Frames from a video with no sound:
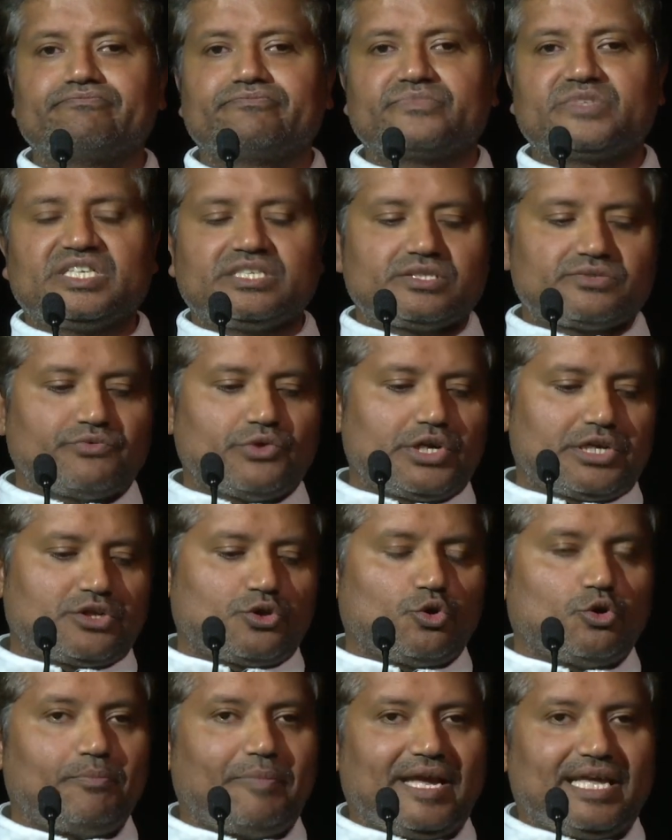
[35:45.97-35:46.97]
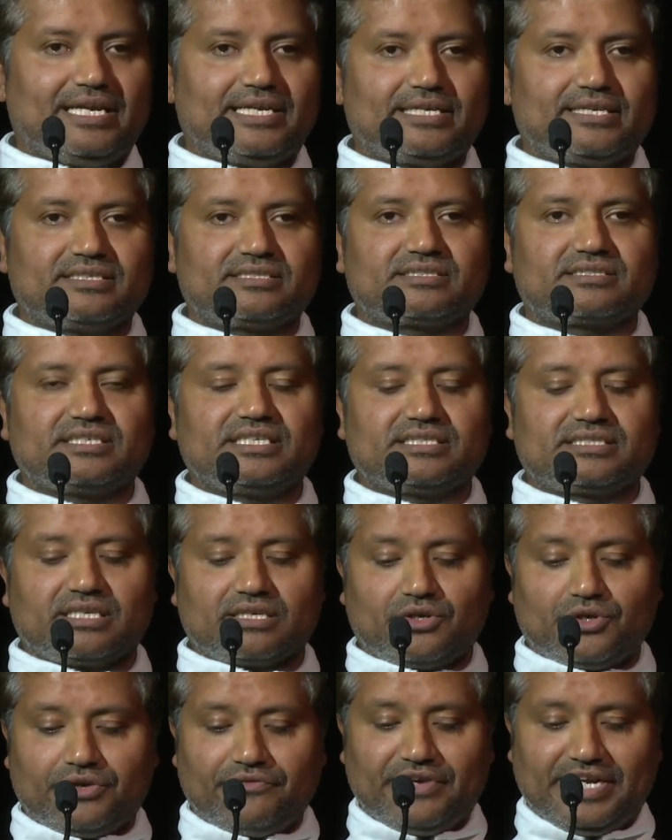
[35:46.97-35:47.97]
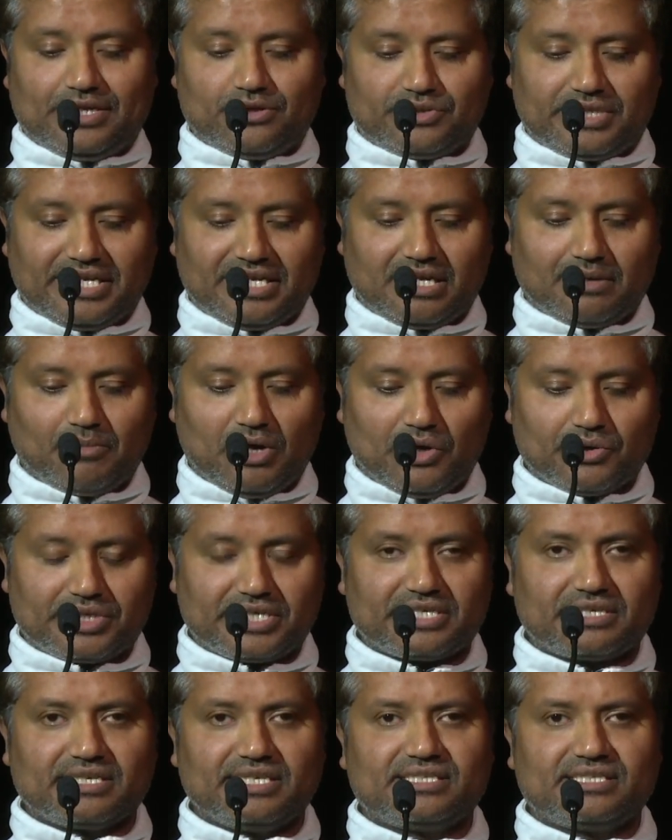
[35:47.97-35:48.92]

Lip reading: this word co-pilot is a good way to think about it.